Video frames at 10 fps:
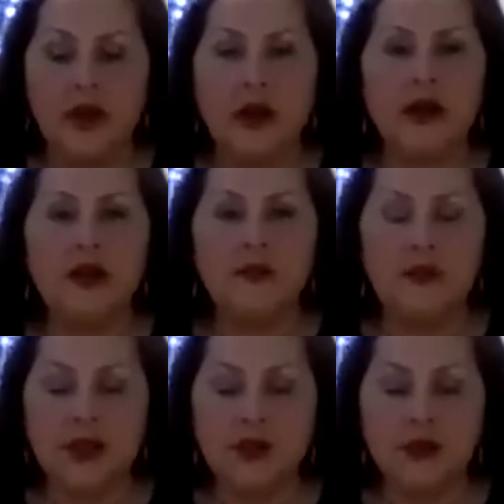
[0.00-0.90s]

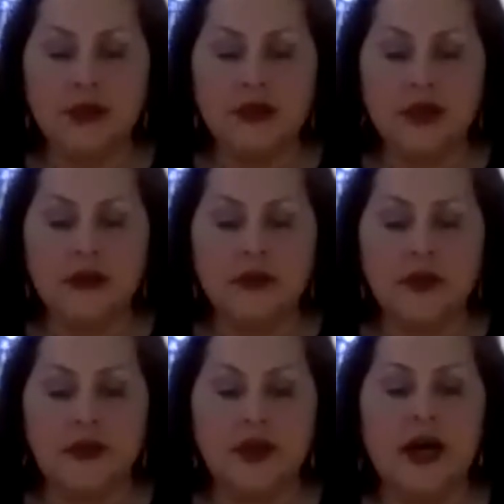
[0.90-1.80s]
Individuals
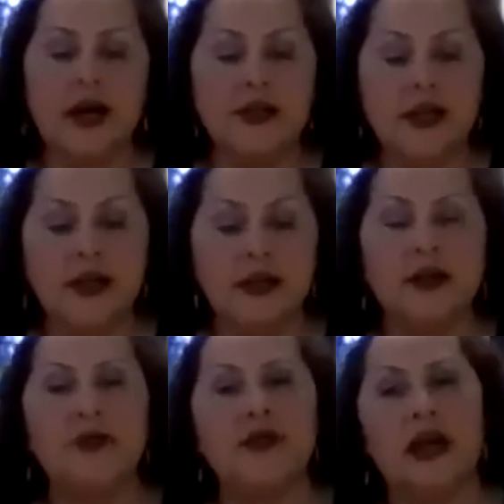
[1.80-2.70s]
get the idea
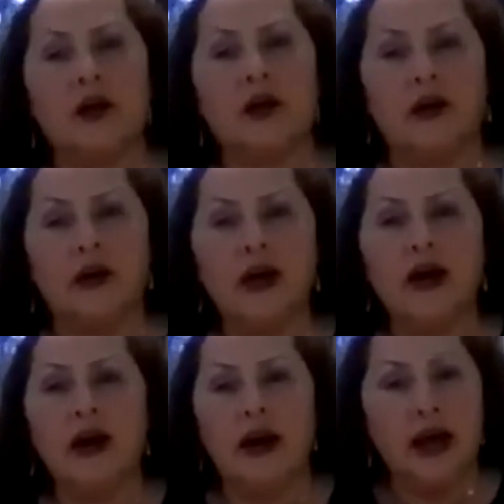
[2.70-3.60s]
that they are
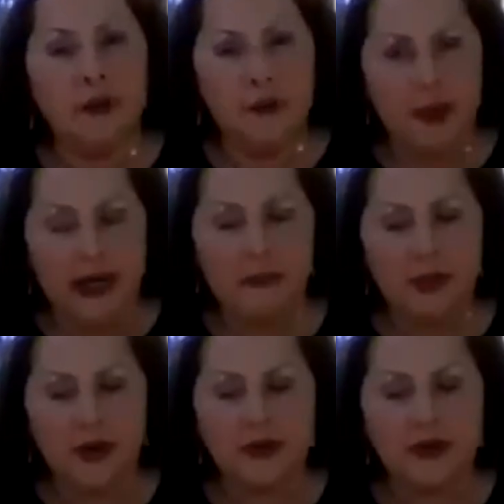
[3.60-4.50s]
a bad
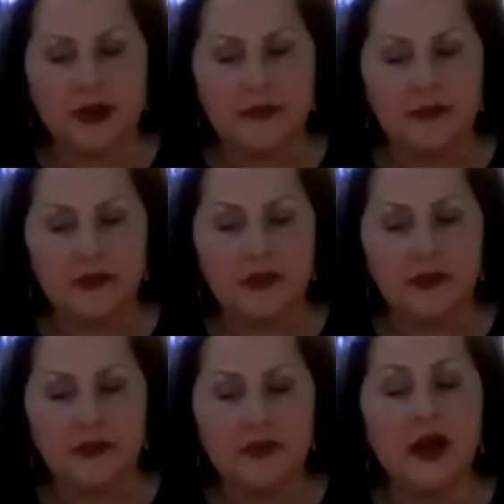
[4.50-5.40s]
person.
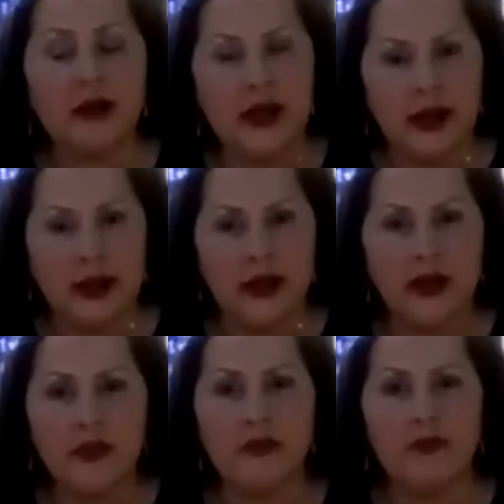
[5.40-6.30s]
Again,
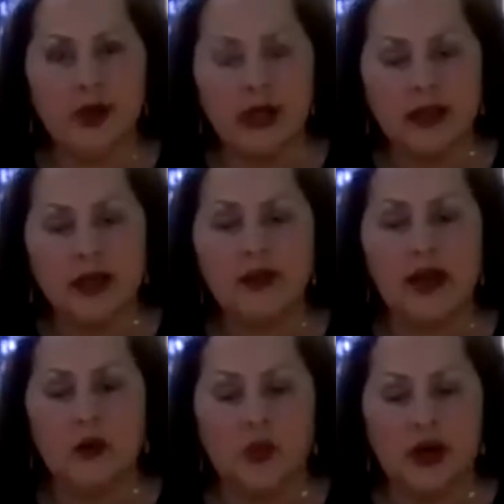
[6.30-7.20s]
the feeling that
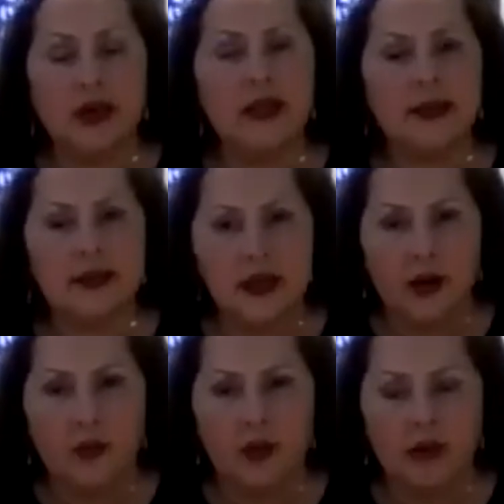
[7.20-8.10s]
one is not
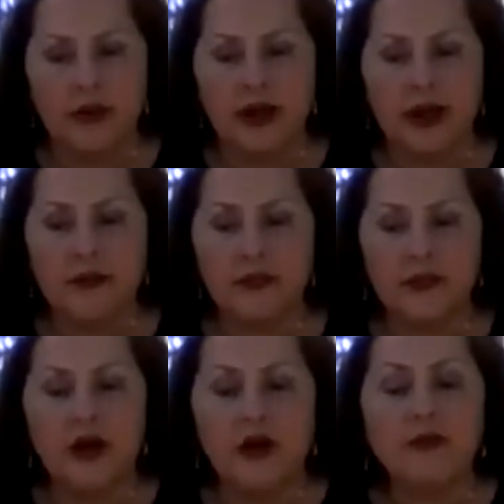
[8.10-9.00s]
worthy,
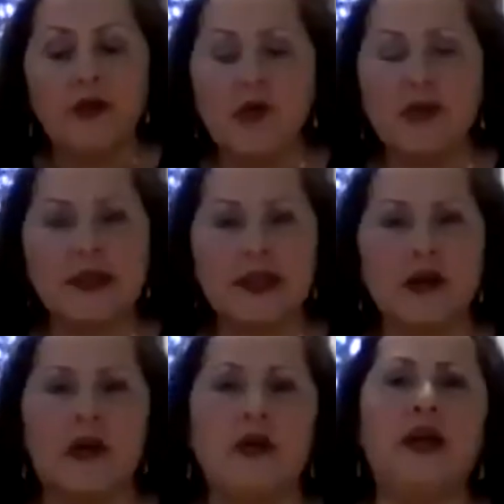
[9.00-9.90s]
focusing
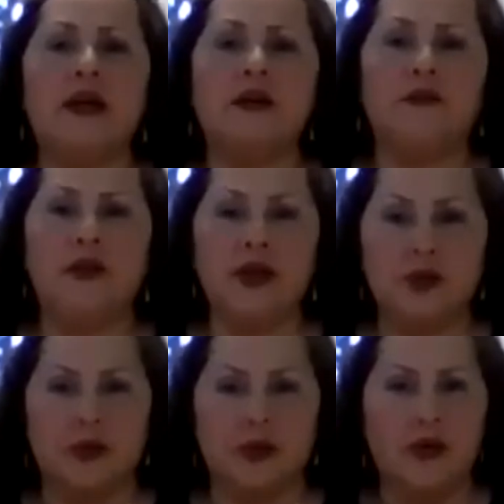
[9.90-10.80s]
on the
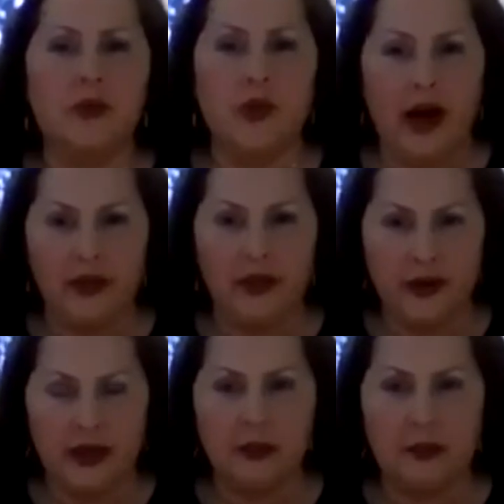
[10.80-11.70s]
individual rather
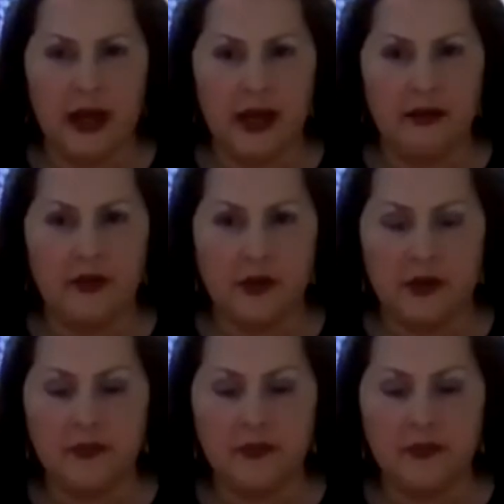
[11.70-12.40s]
than the behavior.